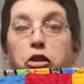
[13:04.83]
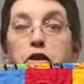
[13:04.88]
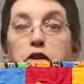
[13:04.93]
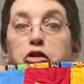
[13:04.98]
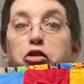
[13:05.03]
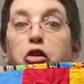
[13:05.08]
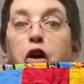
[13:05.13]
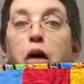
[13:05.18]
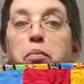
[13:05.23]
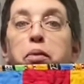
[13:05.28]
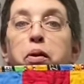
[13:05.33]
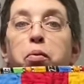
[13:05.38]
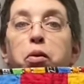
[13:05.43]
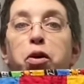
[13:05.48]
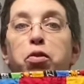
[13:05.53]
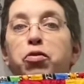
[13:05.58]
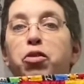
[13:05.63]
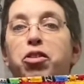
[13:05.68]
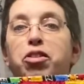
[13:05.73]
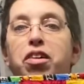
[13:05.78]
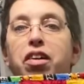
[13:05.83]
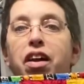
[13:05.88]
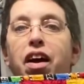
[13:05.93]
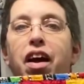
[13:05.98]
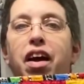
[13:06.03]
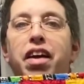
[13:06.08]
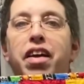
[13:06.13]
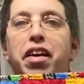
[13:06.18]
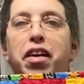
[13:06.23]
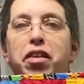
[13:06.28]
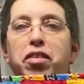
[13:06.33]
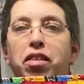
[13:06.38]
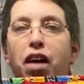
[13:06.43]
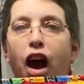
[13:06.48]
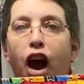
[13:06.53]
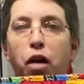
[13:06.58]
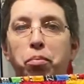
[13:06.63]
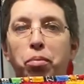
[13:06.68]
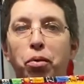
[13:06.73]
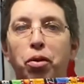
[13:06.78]
your scrappy word for today is
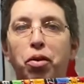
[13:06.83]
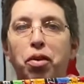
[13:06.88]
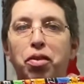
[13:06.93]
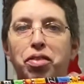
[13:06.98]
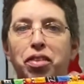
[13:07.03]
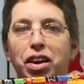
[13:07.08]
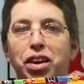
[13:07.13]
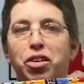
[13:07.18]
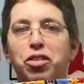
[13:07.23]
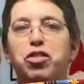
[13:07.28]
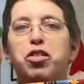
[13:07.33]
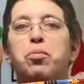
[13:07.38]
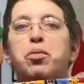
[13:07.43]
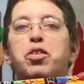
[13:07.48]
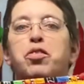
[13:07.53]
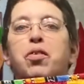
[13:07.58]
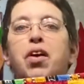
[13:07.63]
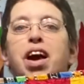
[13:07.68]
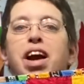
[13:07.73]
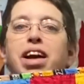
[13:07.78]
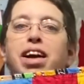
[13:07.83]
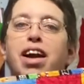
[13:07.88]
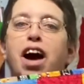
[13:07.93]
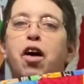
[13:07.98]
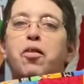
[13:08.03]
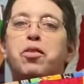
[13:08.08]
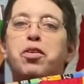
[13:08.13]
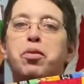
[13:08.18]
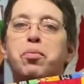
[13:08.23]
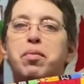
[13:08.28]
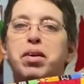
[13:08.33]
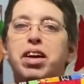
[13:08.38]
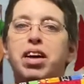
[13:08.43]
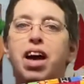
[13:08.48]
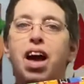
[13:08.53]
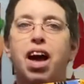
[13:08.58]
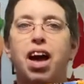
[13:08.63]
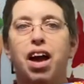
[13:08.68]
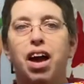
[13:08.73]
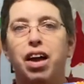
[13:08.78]
apple. Thank you so much for hanging out with me,
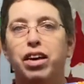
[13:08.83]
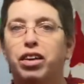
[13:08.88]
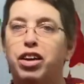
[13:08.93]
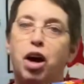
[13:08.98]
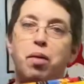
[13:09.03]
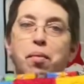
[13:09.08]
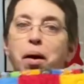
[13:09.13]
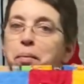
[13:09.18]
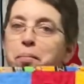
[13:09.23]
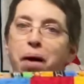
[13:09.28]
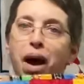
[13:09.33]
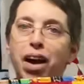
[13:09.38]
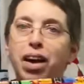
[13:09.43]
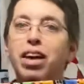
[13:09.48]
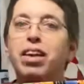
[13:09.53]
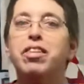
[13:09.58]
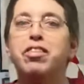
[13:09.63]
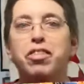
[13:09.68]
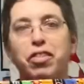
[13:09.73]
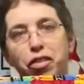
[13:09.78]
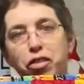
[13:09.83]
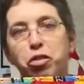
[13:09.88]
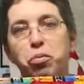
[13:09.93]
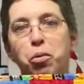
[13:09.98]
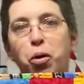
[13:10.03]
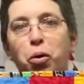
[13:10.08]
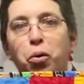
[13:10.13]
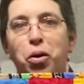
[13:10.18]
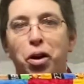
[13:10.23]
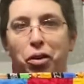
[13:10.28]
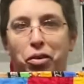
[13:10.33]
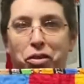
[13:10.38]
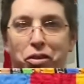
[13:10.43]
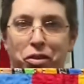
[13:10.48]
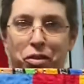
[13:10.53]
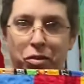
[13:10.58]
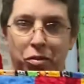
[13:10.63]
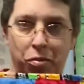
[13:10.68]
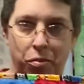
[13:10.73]
and come on back and see some more quilts.